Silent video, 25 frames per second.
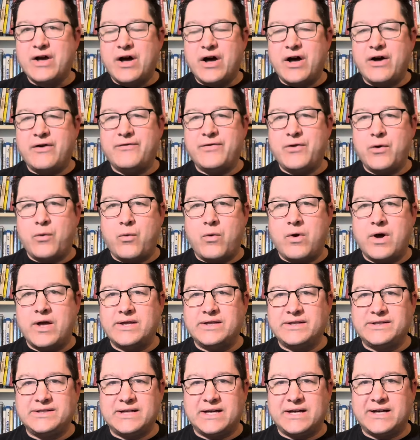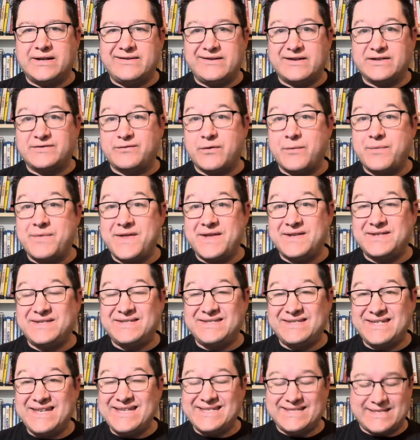of the ones just from this
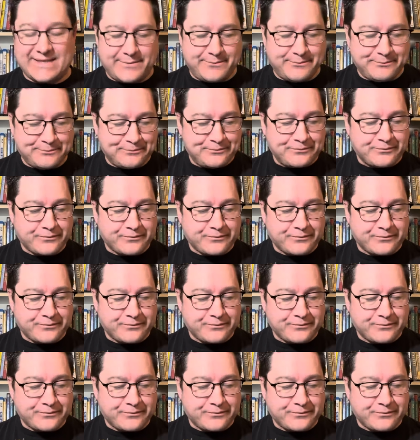season.